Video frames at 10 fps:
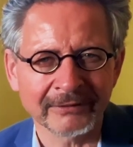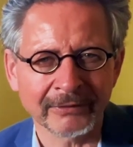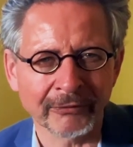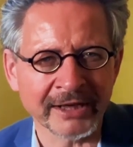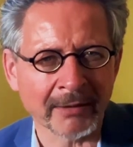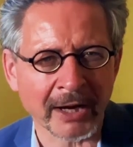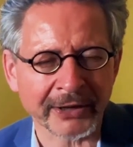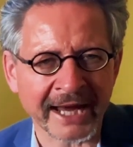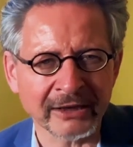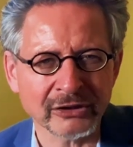We read
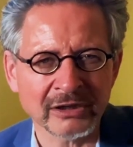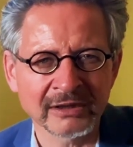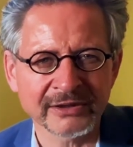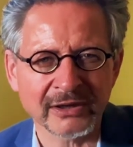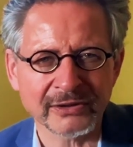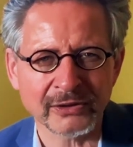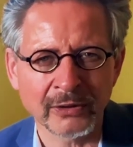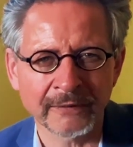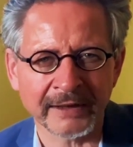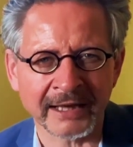about angels
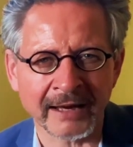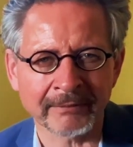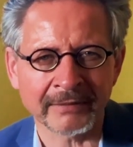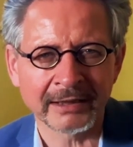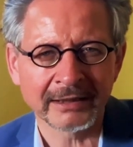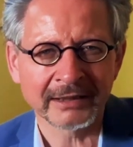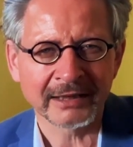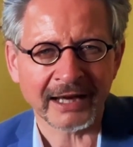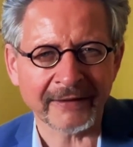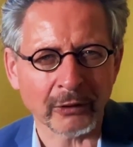serving him,
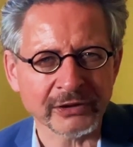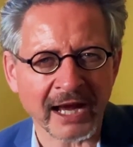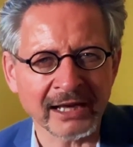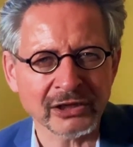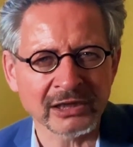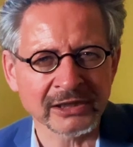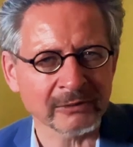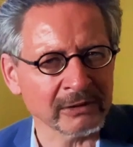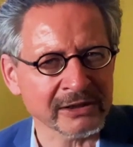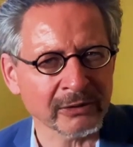and those angels
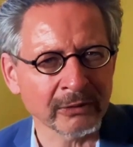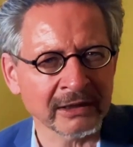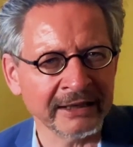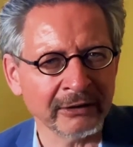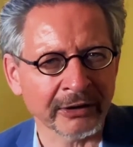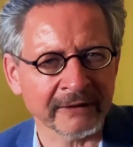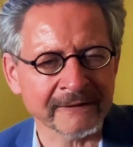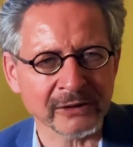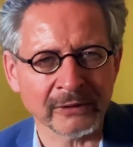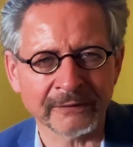will certainly not have
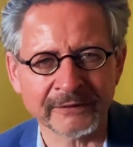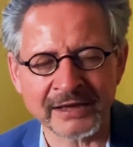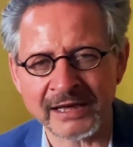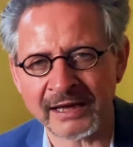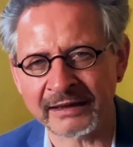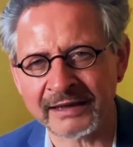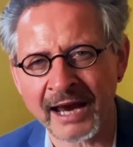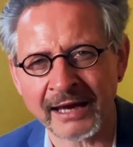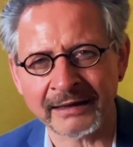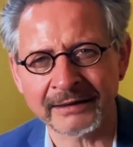served tea and
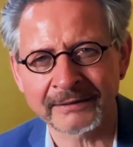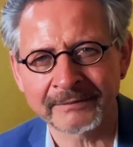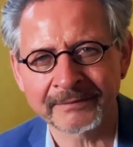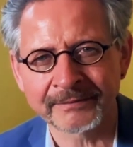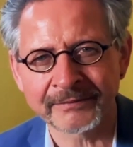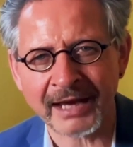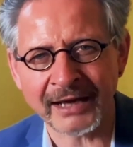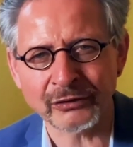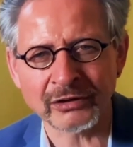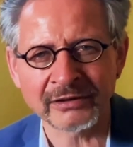cake.
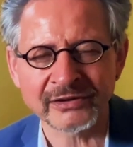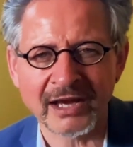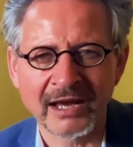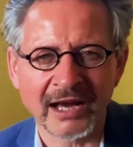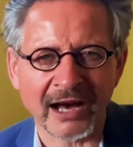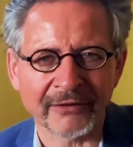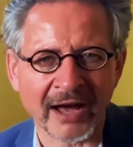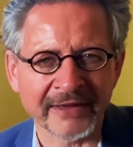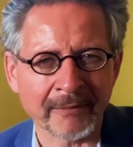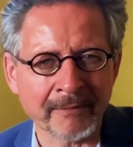Angels are
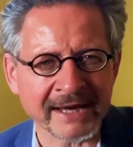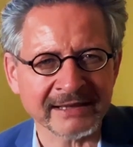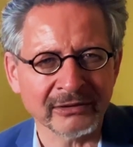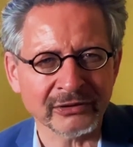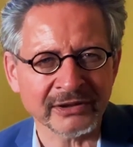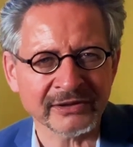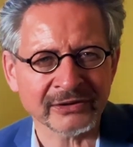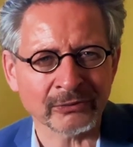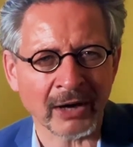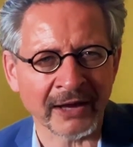rather messengers
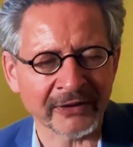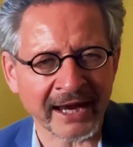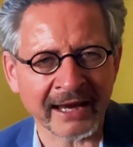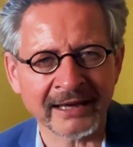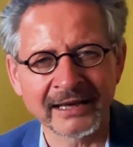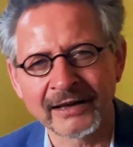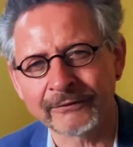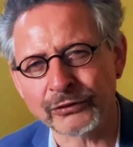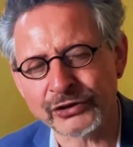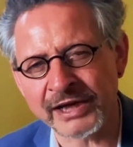who are there
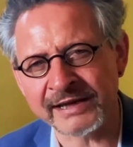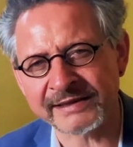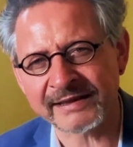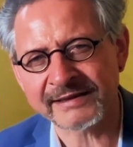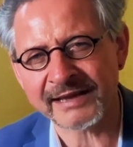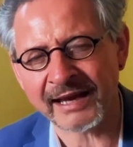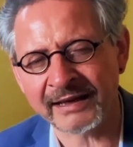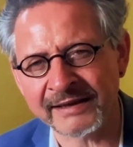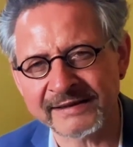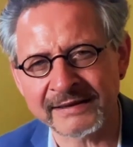for Jesus in
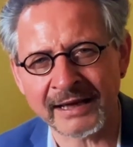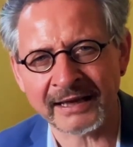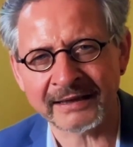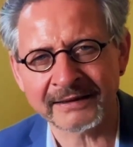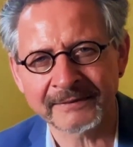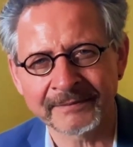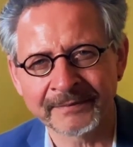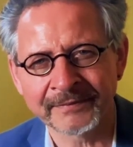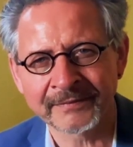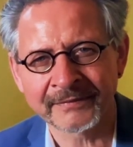his need.
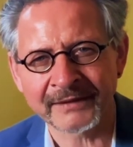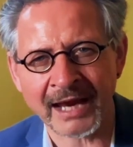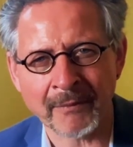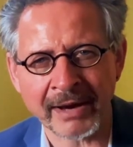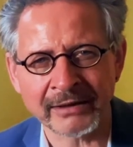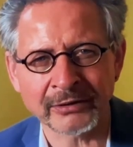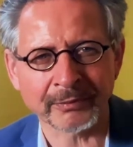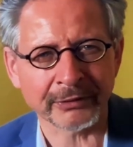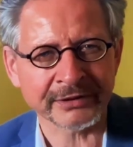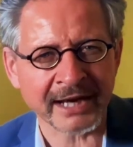They are meant to
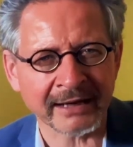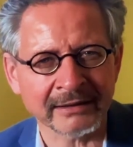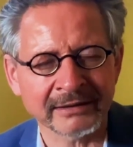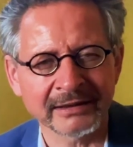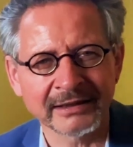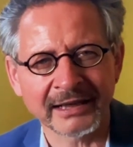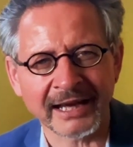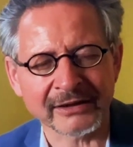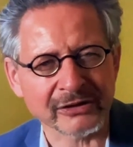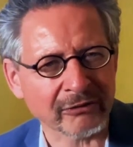protect
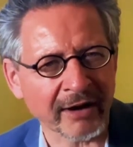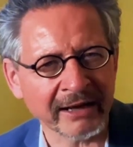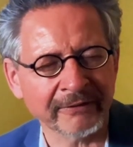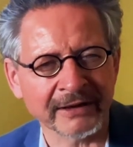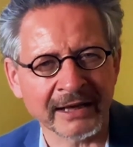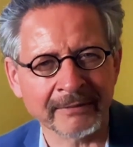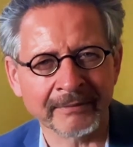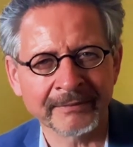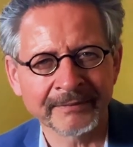and strengthen him.